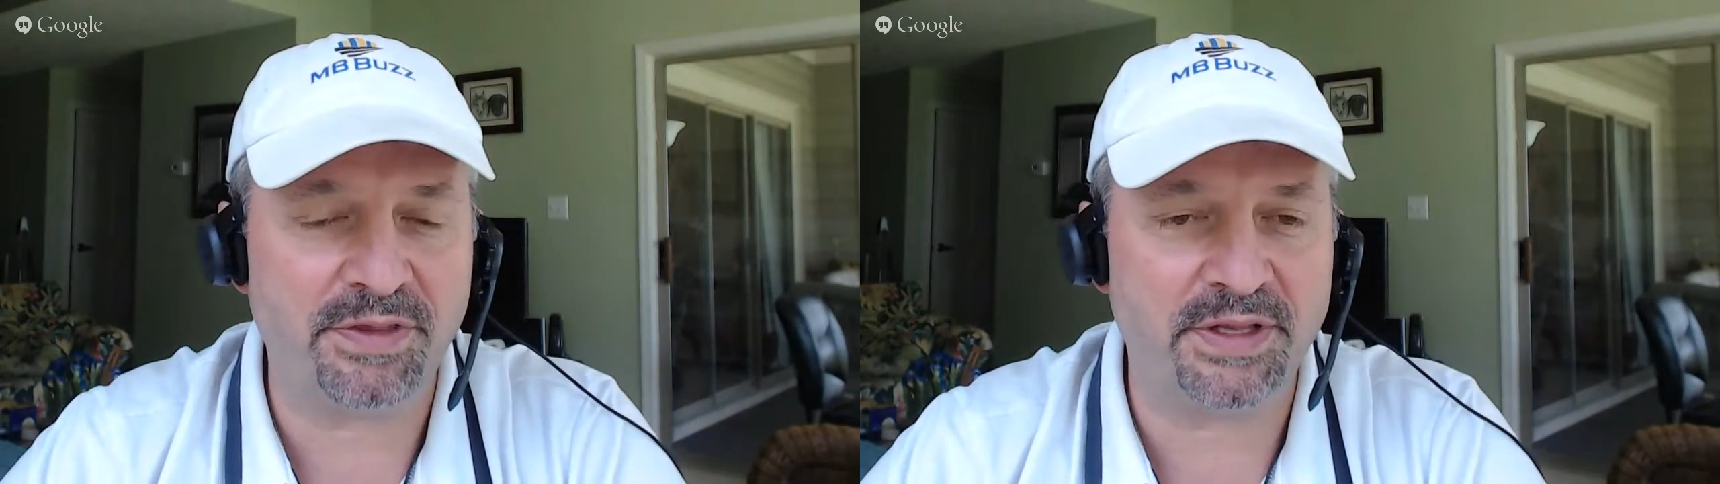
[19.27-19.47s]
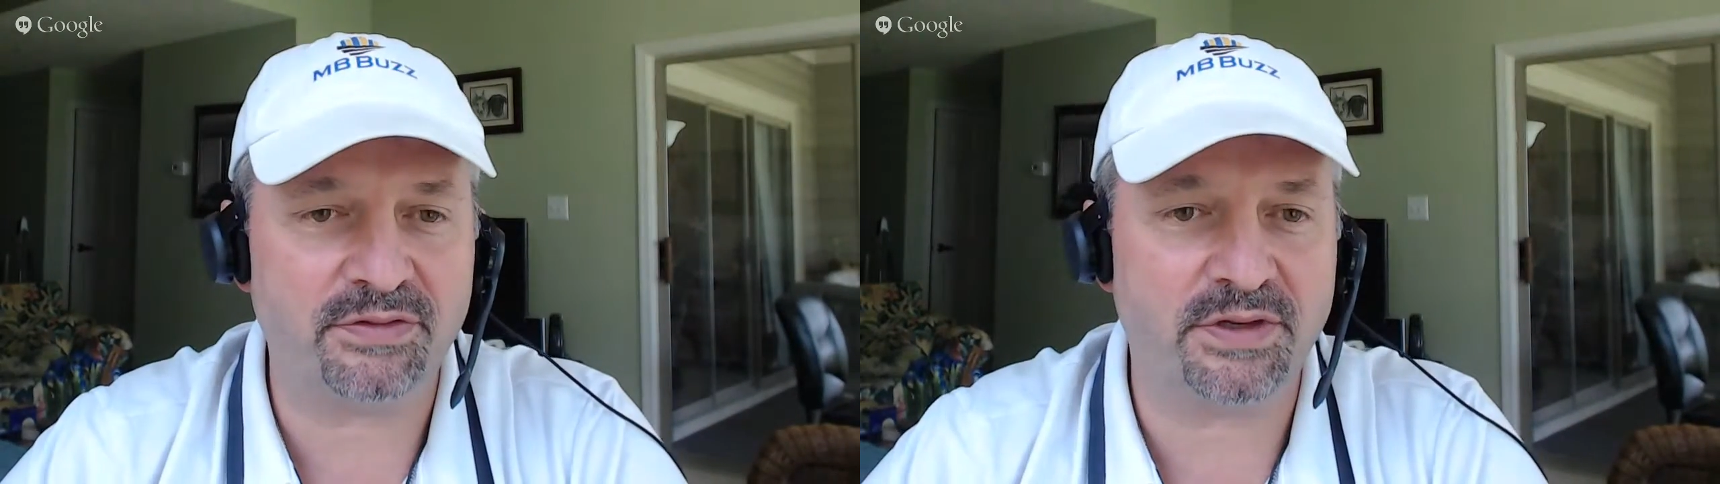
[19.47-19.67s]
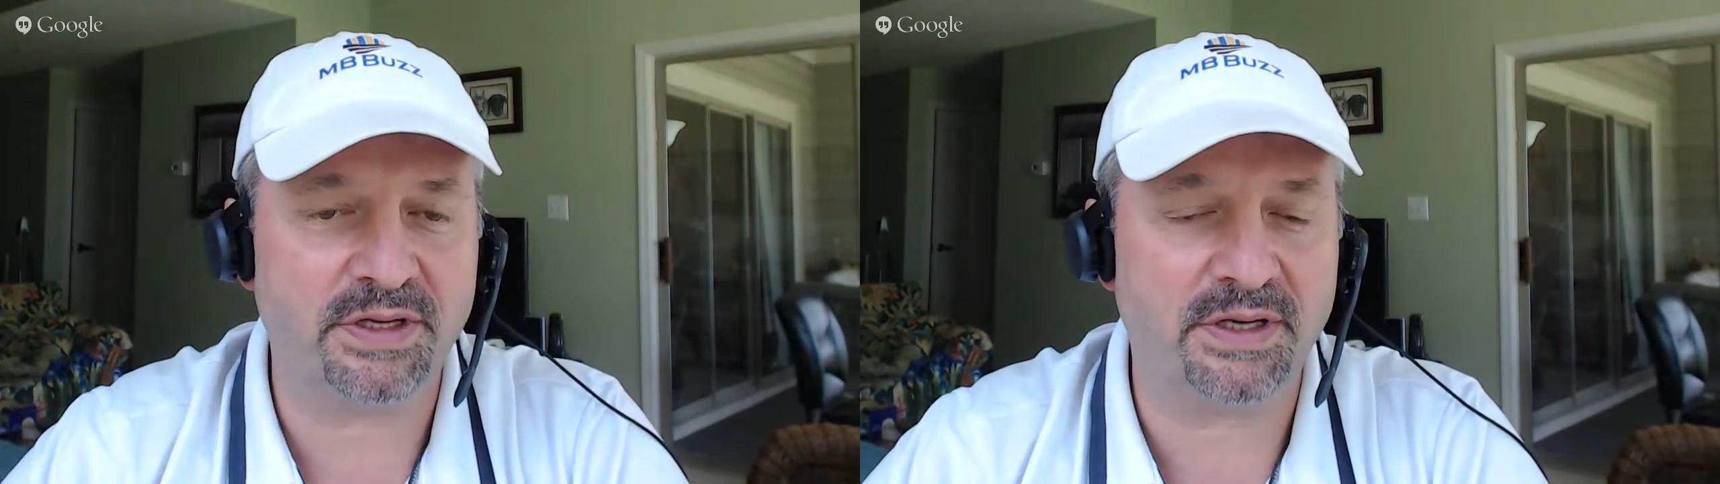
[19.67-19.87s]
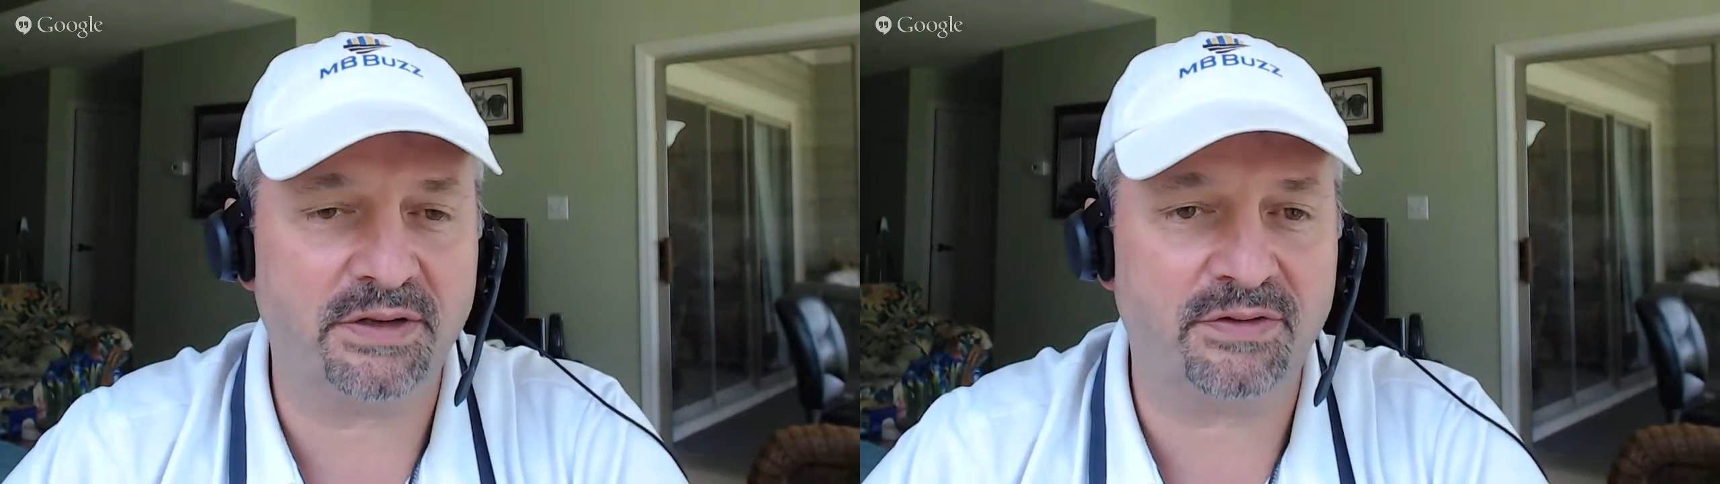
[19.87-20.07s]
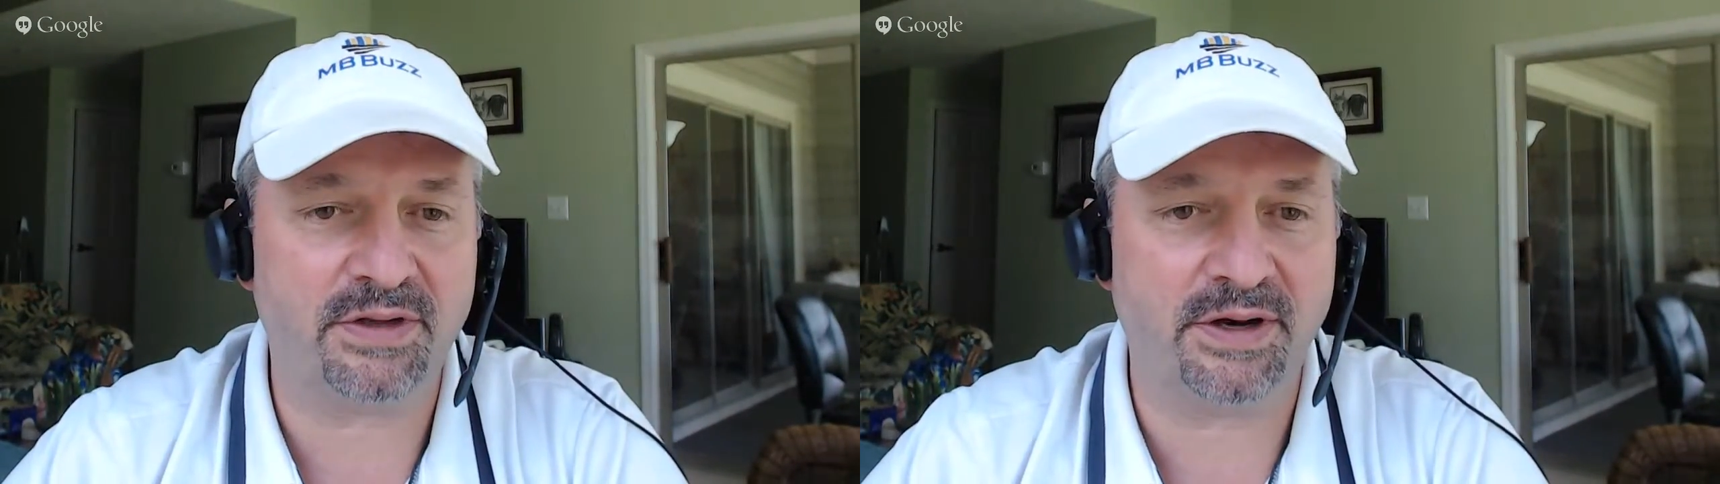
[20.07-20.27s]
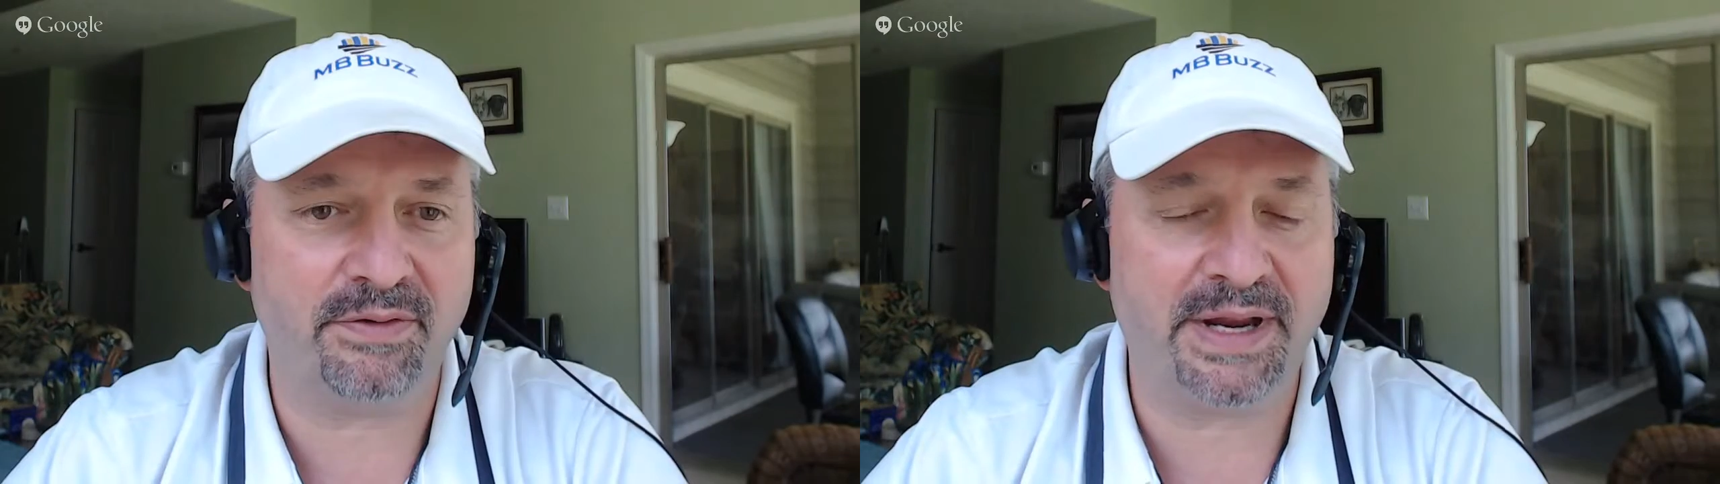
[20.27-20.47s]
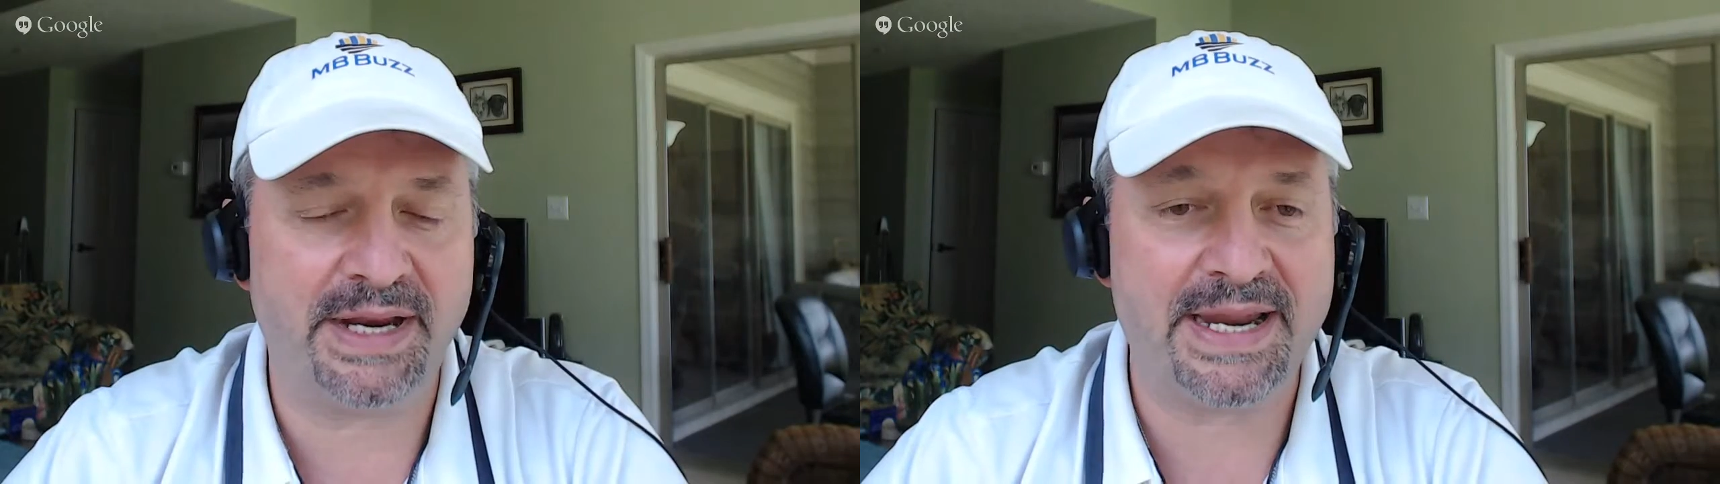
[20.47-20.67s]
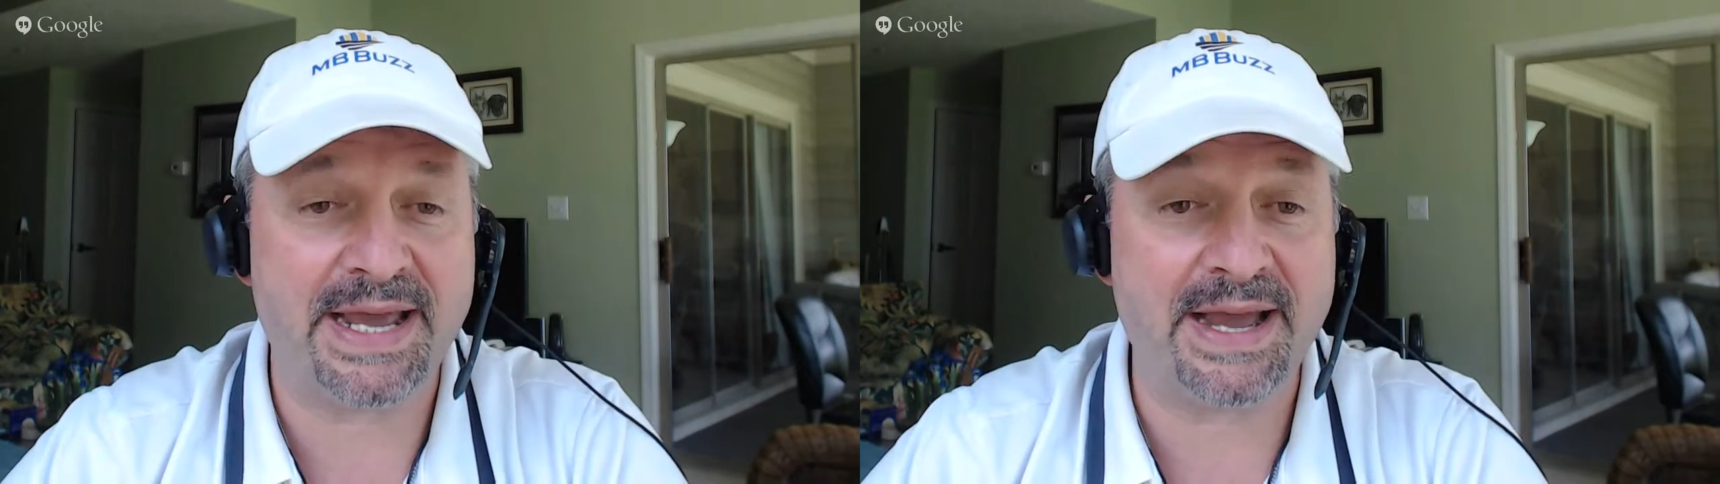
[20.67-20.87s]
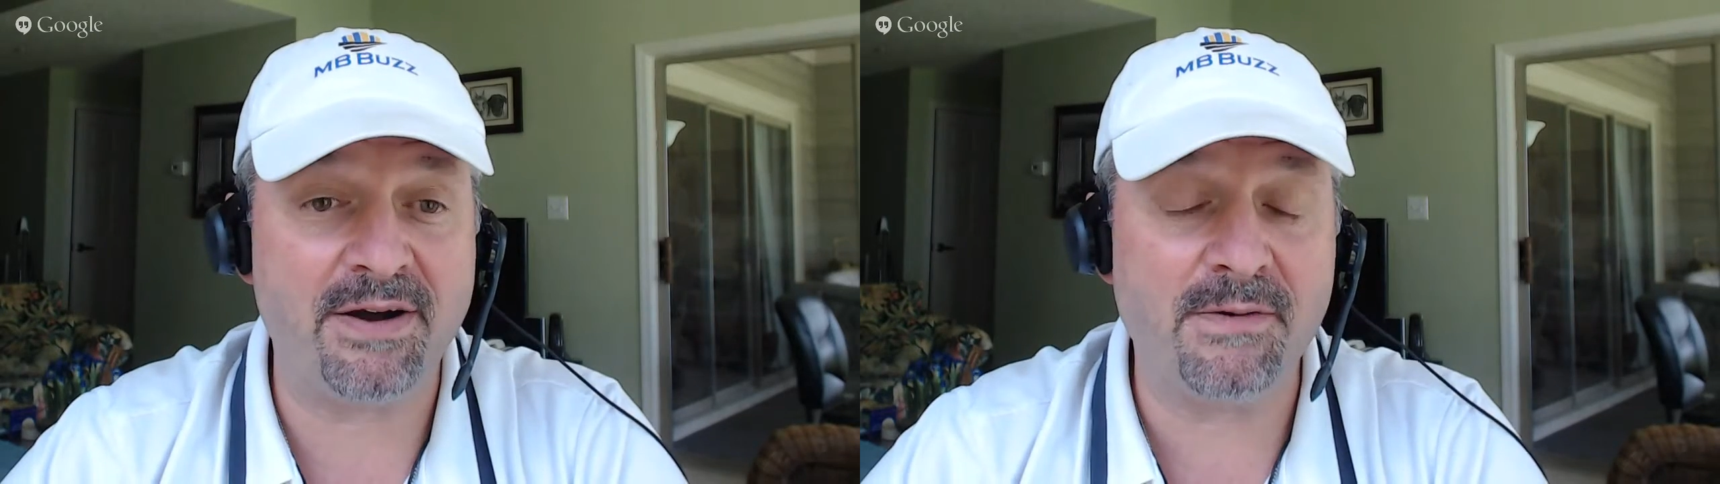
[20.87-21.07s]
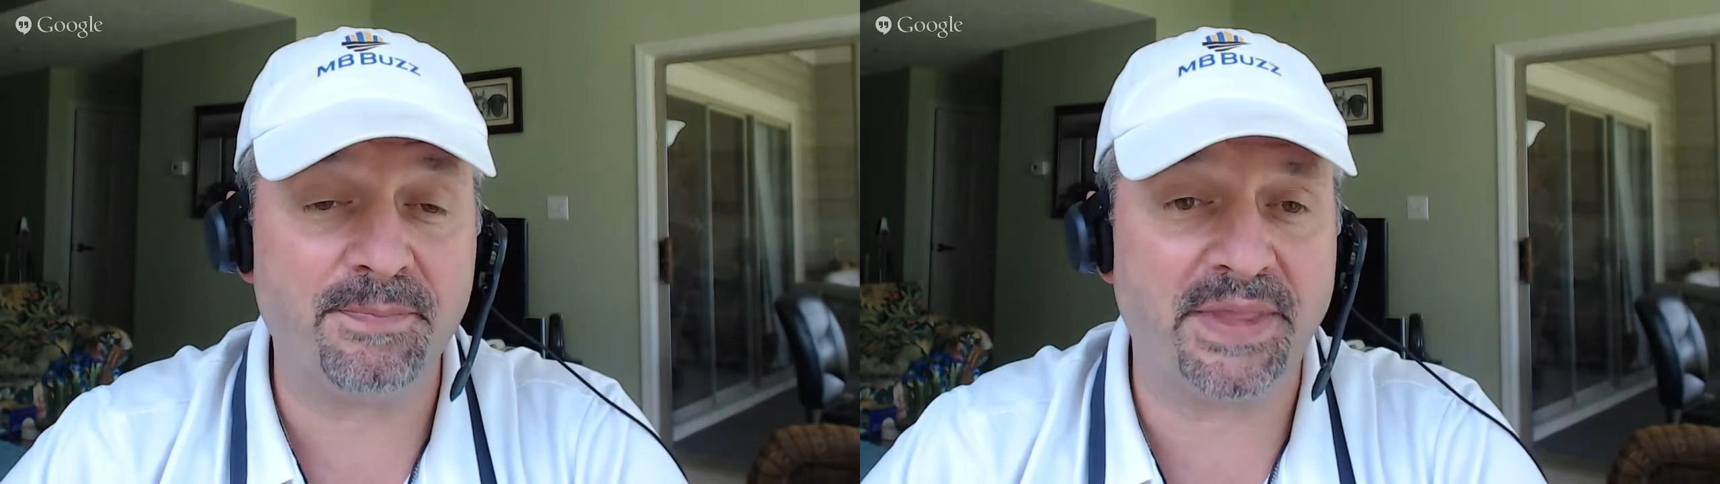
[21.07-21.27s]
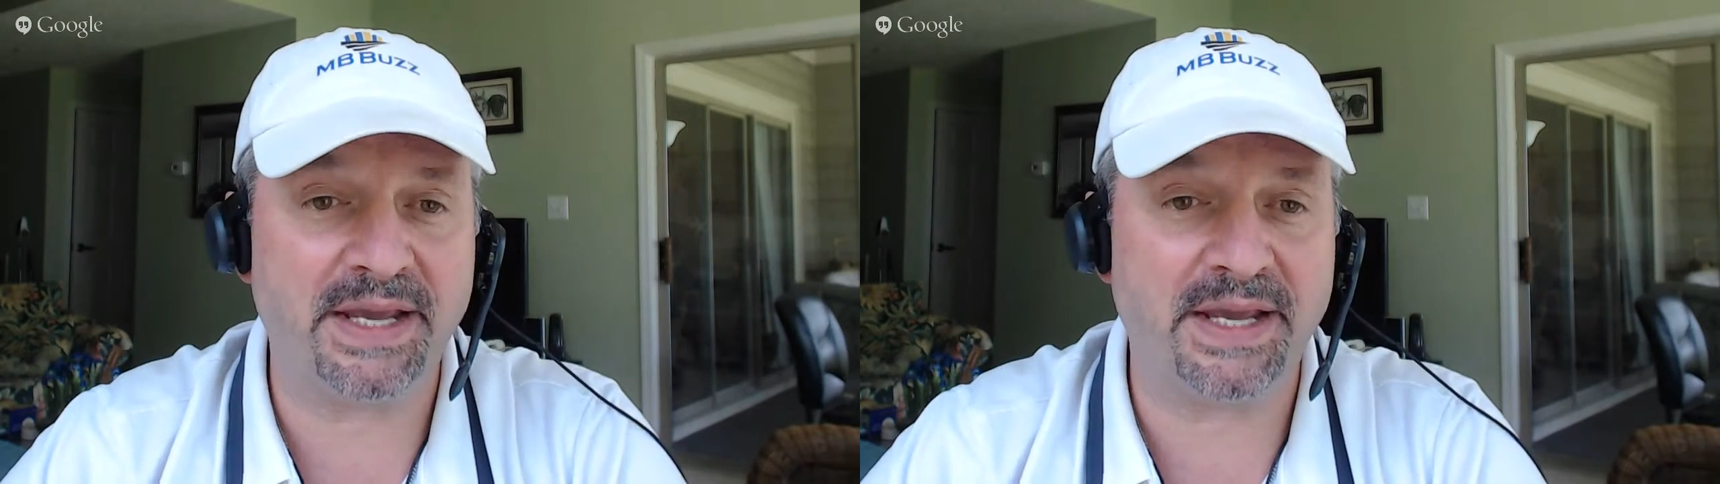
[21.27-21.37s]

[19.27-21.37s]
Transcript: It's going to start right now,